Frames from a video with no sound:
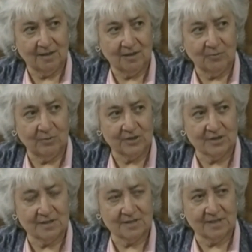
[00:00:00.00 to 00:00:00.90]
which
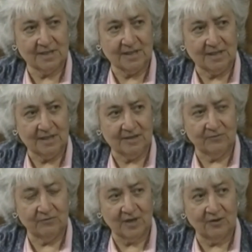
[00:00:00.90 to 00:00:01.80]
is the
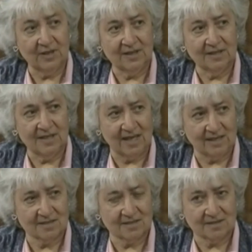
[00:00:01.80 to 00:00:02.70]
very
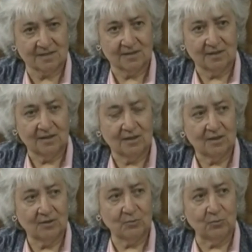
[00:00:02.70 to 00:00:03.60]
next
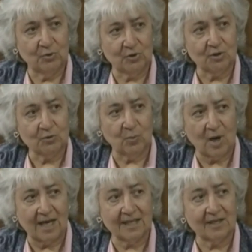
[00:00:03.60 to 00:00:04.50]

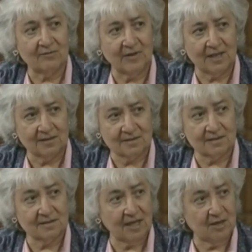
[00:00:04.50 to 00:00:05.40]
worldwide event to
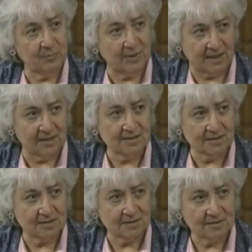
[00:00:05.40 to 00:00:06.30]
take
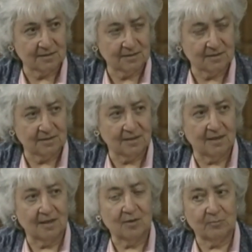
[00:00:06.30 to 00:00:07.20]
place
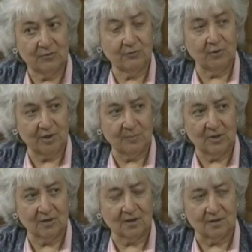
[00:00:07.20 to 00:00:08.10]
before the
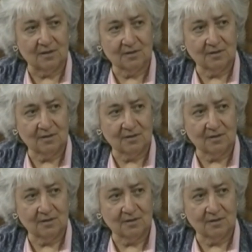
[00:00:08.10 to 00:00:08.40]
miracle,